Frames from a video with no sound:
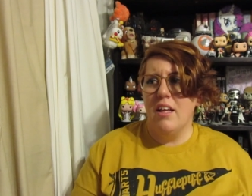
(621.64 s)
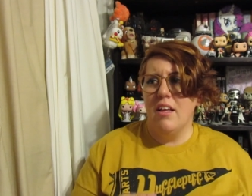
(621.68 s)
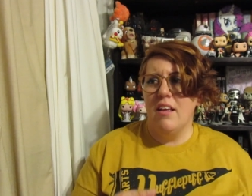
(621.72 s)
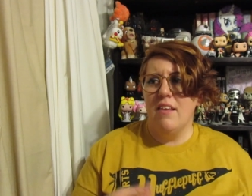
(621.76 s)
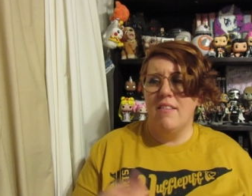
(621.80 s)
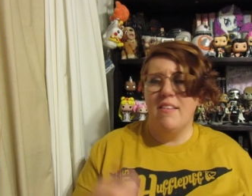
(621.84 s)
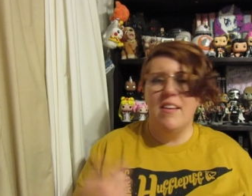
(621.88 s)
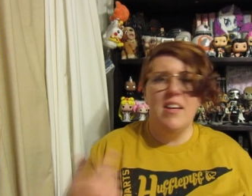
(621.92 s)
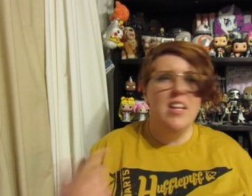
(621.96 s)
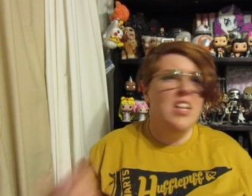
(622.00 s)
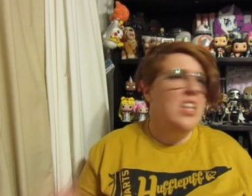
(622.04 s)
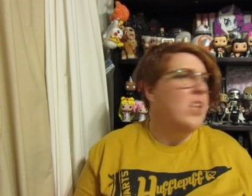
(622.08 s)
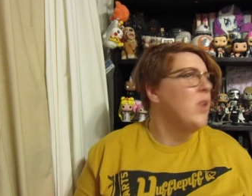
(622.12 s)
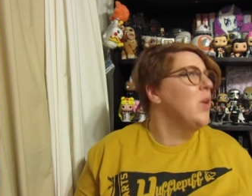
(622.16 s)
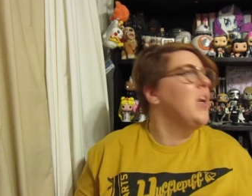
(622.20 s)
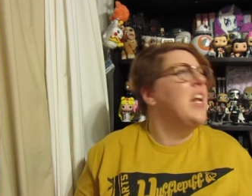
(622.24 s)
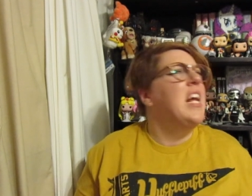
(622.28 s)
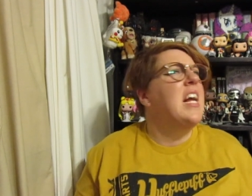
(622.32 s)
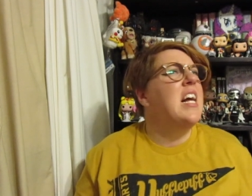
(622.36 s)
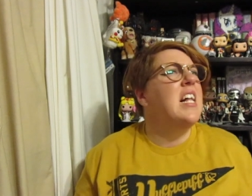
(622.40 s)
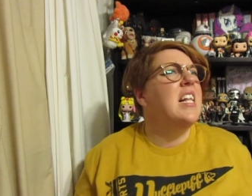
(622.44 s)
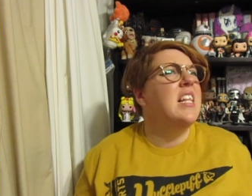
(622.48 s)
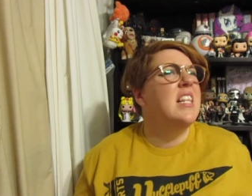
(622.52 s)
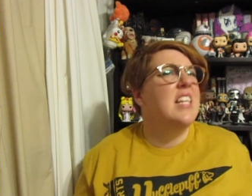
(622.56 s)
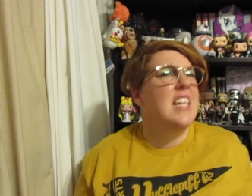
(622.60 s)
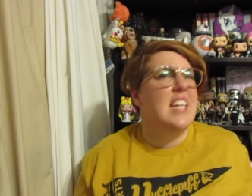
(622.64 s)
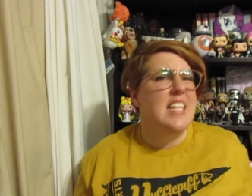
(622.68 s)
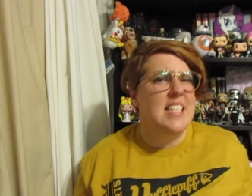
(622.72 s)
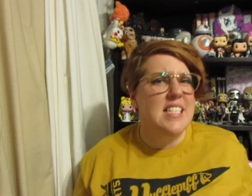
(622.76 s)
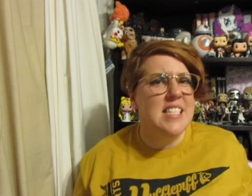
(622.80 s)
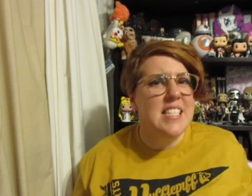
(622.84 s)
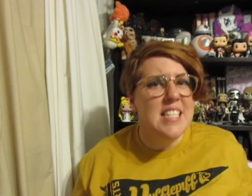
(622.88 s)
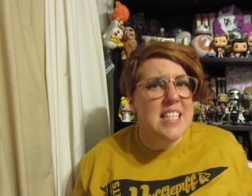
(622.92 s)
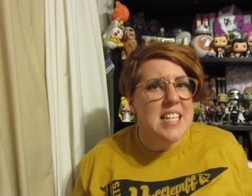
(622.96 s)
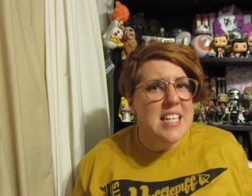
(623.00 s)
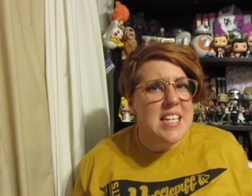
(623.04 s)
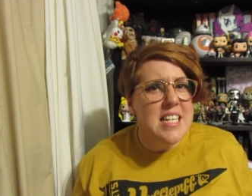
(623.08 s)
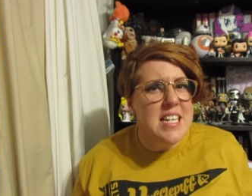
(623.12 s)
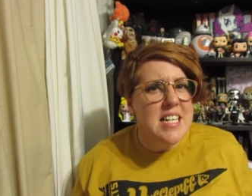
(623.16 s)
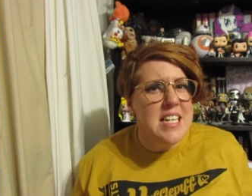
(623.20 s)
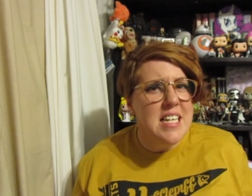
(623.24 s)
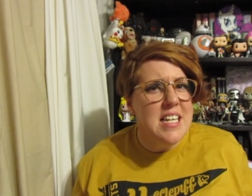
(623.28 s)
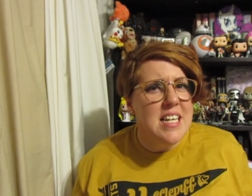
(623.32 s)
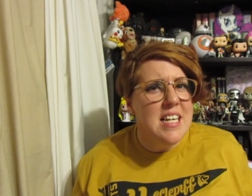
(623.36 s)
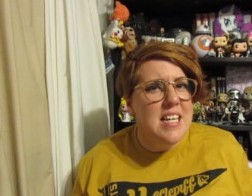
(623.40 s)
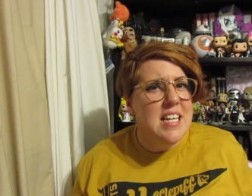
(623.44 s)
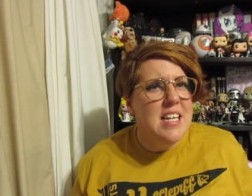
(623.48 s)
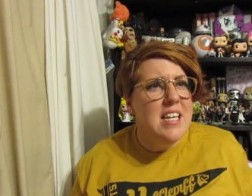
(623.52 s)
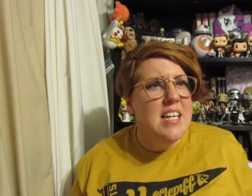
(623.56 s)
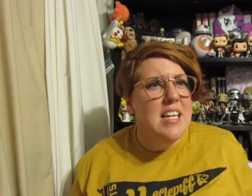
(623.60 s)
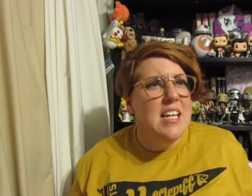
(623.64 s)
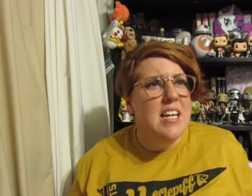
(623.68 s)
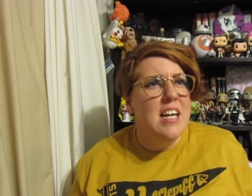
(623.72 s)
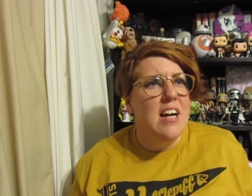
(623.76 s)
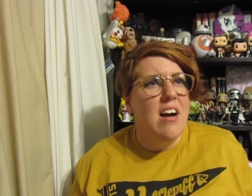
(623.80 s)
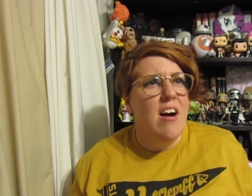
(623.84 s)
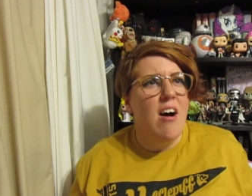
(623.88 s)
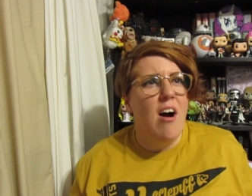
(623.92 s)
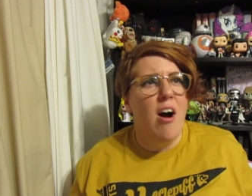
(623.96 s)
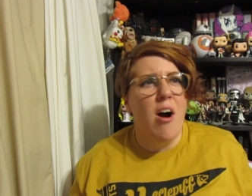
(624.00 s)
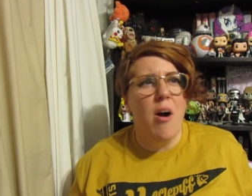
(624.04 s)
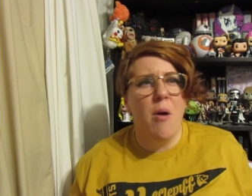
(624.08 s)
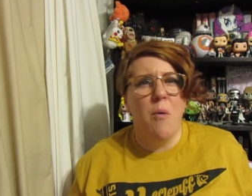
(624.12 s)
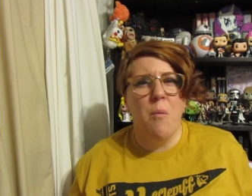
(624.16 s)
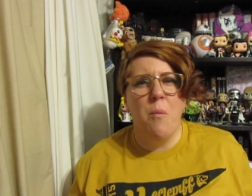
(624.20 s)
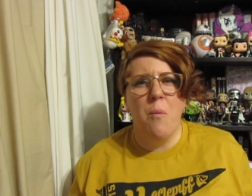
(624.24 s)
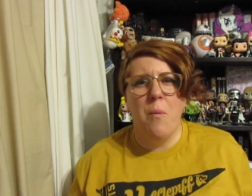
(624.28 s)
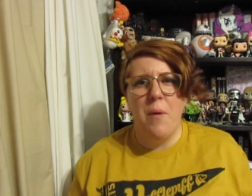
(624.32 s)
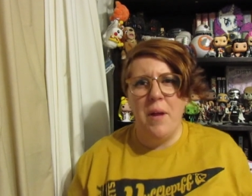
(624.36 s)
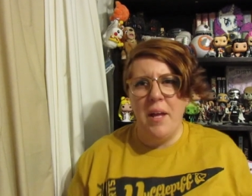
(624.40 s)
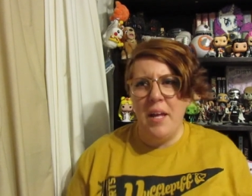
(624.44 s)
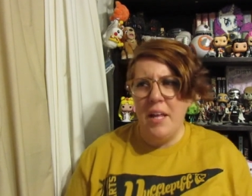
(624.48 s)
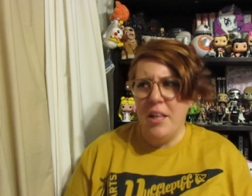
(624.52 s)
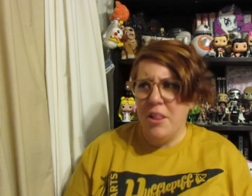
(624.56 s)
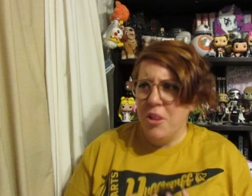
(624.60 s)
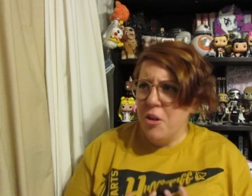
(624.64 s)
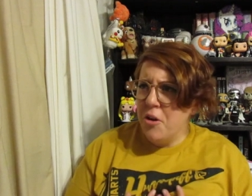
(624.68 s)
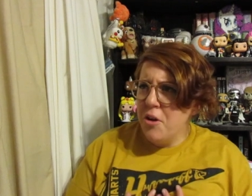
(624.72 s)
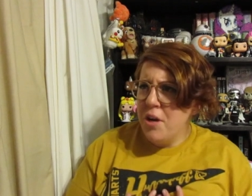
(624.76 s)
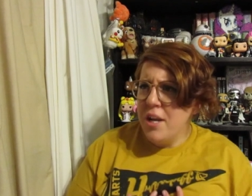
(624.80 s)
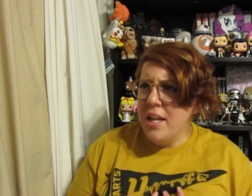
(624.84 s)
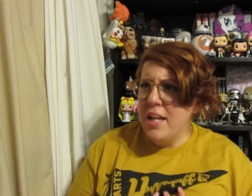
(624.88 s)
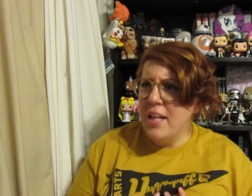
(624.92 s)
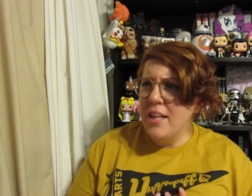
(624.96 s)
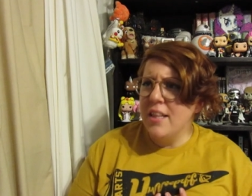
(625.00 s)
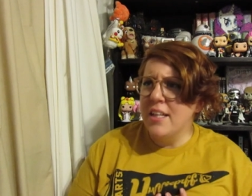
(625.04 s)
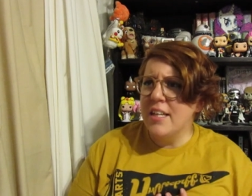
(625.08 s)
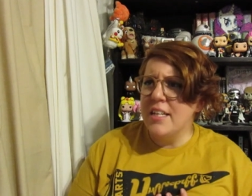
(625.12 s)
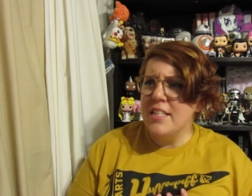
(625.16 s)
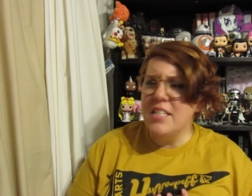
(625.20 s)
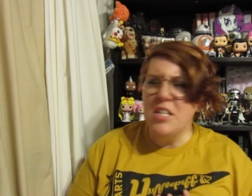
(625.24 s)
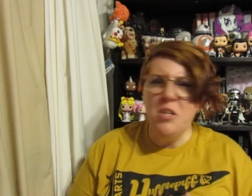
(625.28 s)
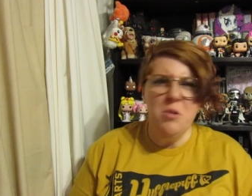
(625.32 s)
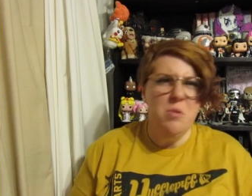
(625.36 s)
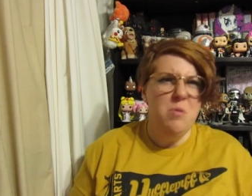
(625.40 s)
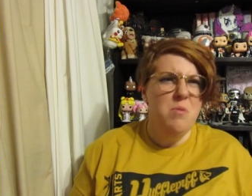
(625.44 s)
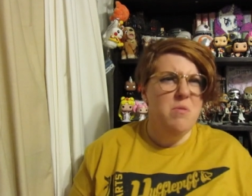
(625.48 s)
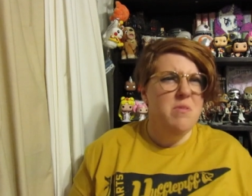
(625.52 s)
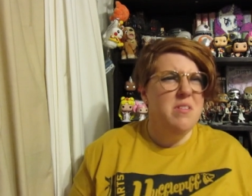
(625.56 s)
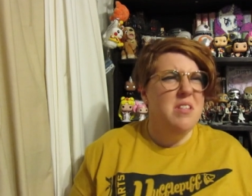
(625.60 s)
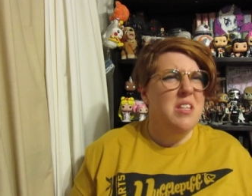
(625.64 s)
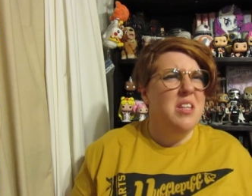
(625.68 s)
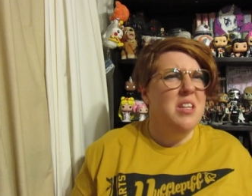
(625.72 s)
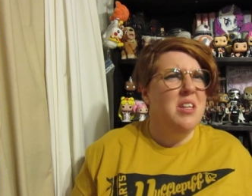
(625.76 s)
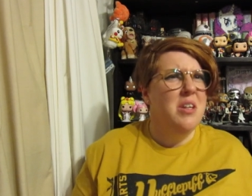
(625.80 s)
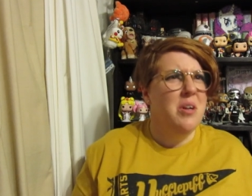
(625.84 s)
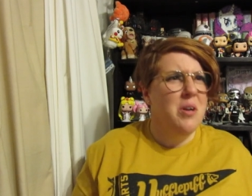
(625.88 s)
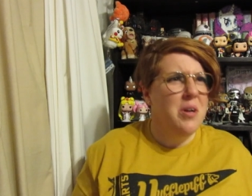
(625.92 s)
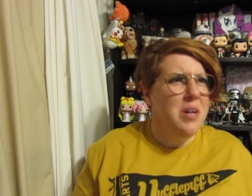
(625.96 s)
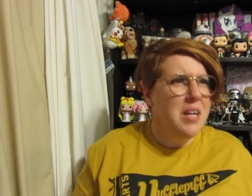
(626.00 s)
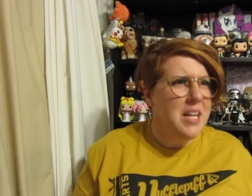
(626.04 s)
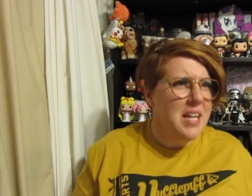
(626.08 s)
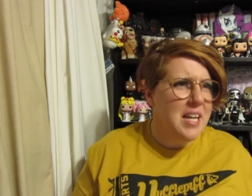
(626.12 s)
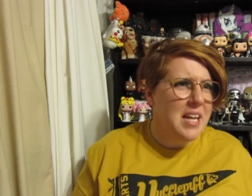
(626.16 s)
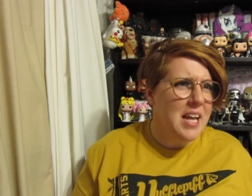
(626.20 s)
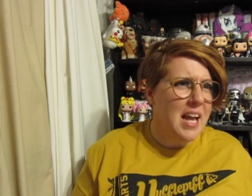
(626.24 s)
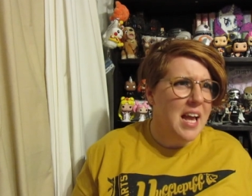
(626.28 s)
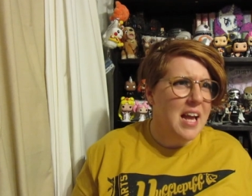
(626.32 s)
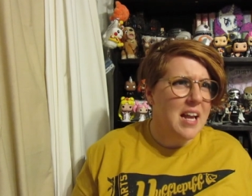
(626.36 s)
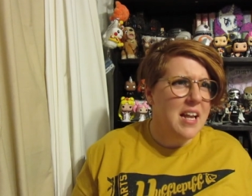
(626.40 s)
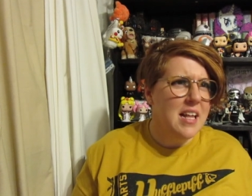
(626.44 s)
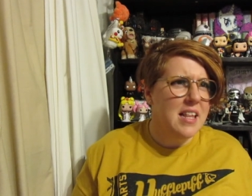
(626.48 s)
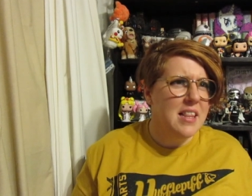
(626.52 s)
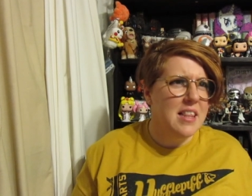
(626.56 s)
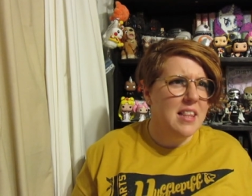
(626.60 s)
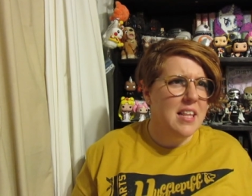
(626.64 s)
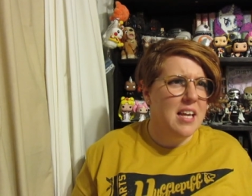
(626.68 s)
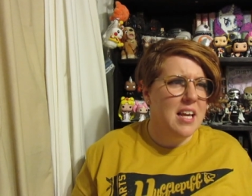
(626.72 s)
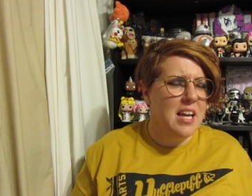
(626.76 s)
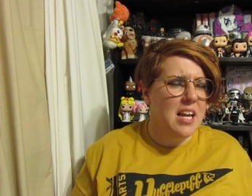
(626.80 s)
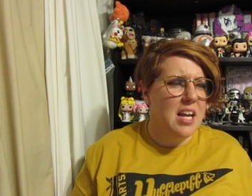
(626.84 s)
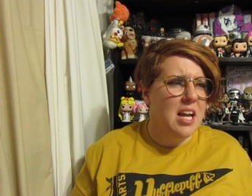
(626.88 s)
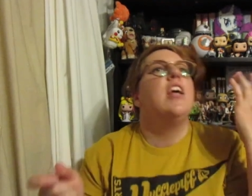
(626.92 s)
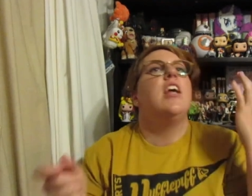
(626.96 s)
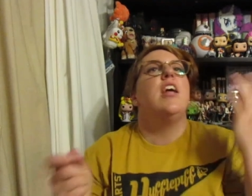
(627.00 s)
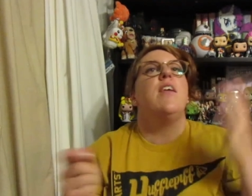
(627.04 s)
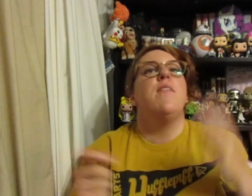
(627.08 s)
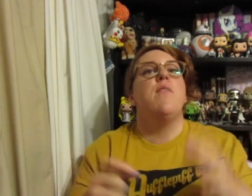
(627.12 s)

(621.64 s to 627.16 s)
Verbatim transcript: is he learning a lesson? Are we learning a lesson? Who's learning anything?